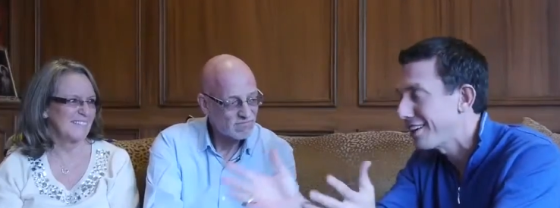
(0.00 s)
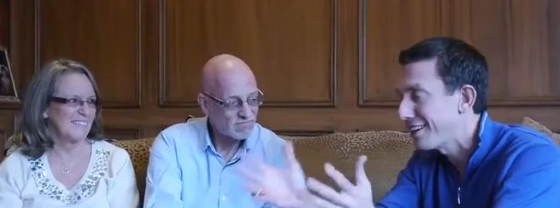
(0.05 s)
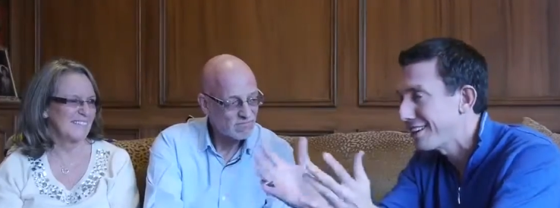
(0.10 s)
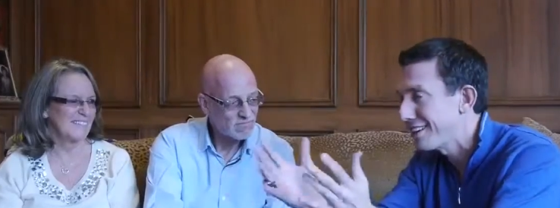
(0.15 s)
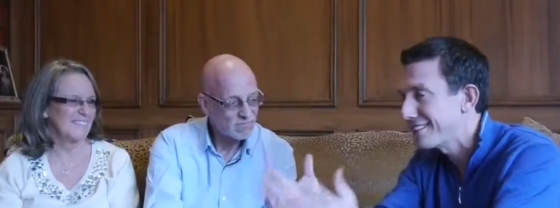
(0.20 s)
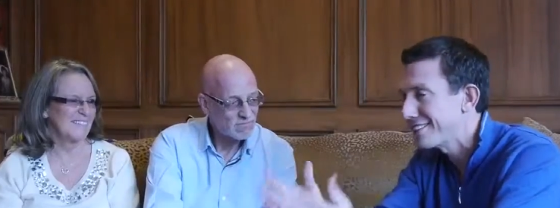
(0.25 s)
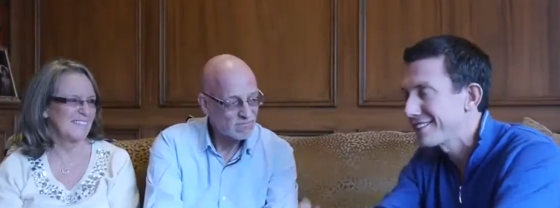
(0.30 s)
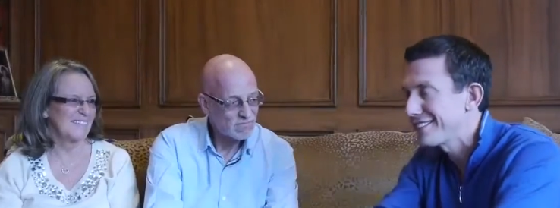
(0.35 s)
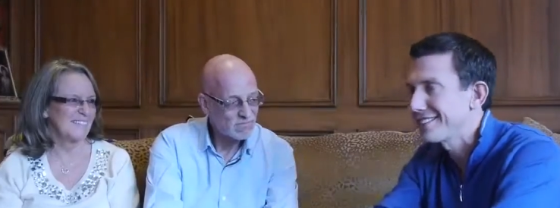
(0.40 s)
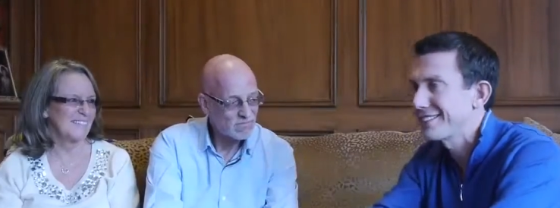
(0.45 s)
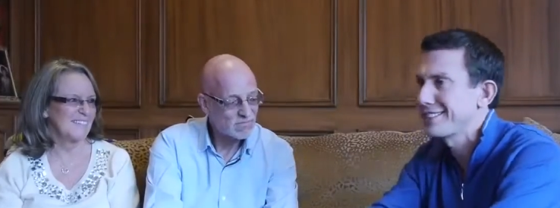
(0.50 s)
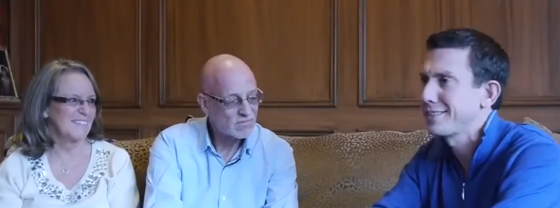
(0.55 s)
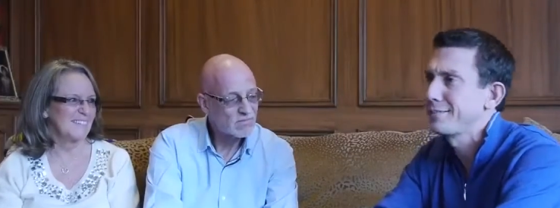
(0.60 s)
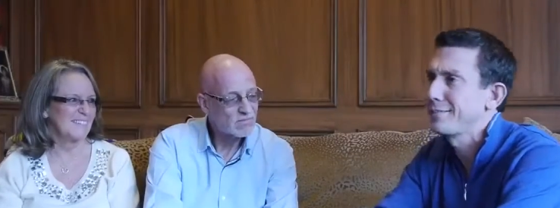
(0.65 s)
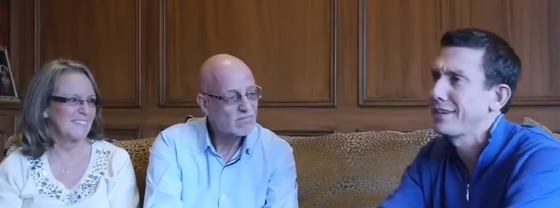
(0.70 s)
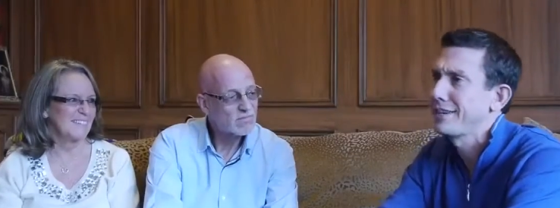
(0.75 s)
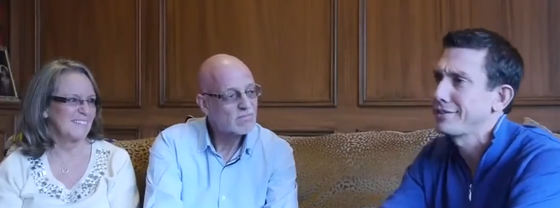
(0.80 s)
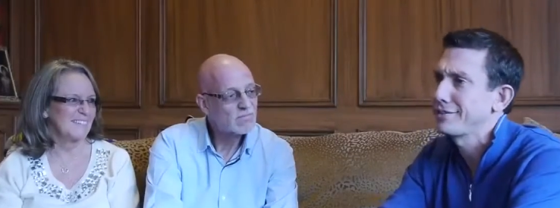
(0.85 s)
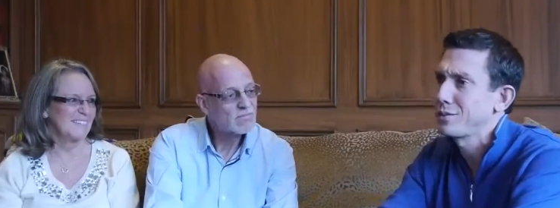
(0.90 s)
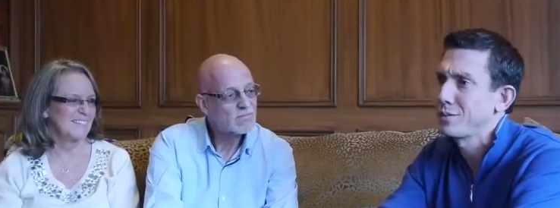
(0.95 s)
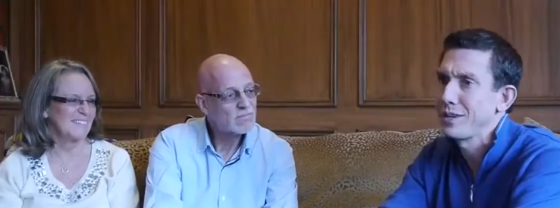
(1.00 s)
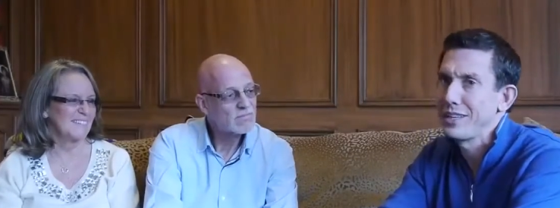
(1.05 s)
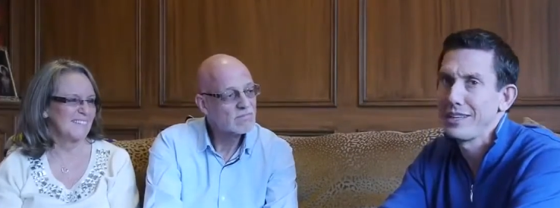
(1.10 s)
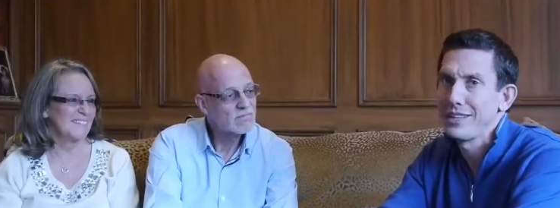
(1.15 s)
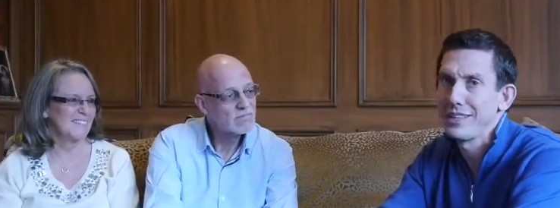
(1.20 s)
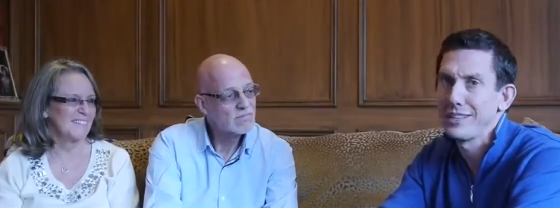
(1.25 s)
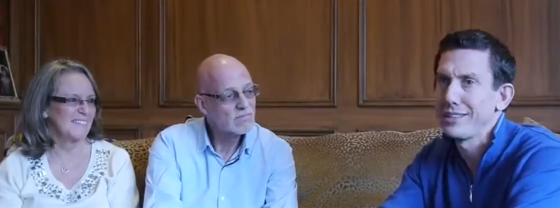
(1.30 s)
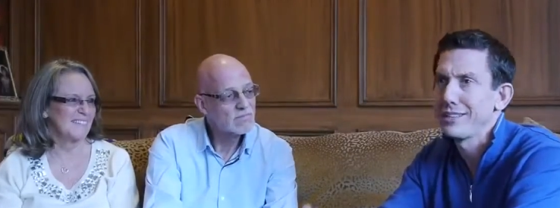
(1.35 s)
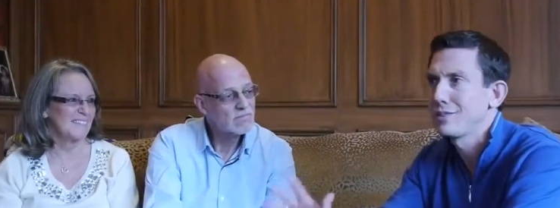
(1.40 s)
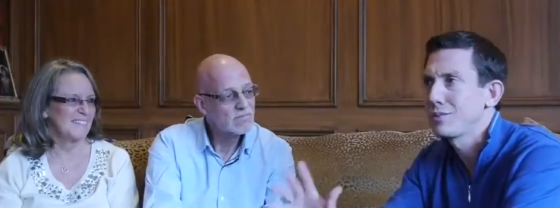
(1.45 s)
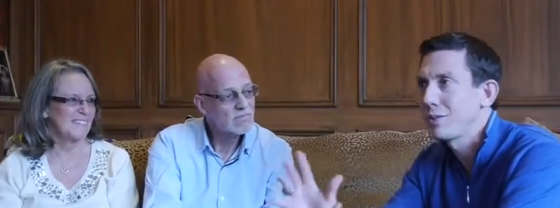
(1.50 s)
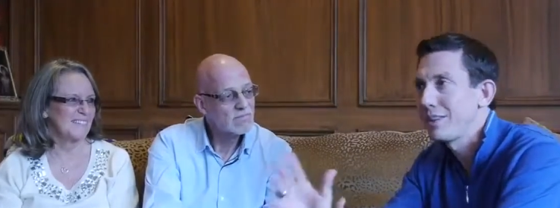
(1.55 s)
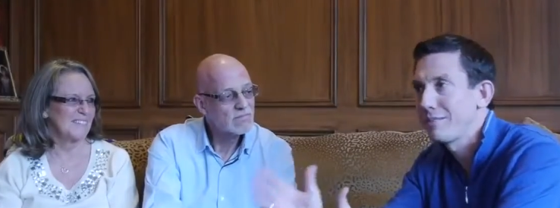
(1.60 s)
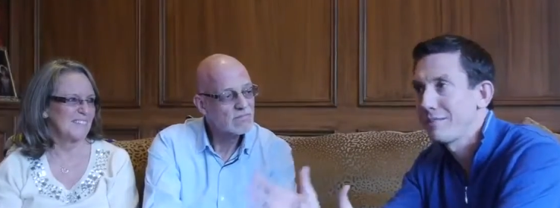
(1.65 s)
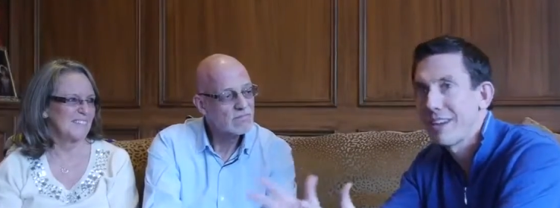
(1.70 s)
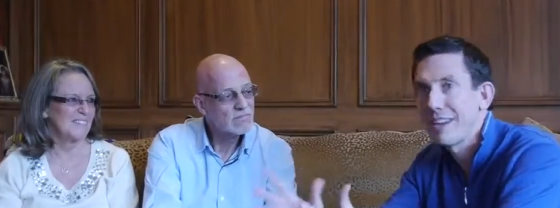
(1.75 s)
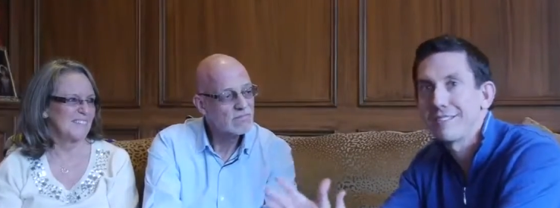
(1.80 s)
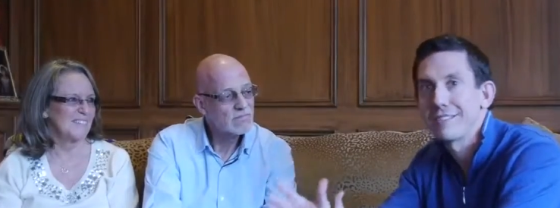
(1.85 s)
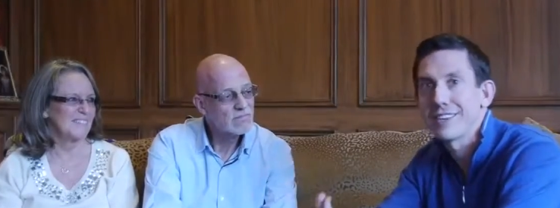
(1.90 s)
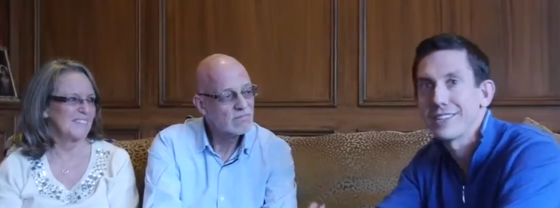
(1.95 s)
Speaker 1: to audiences in about 20,
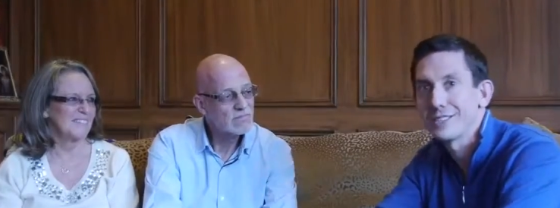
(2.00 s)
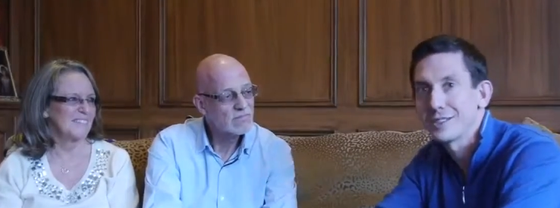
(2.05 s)
25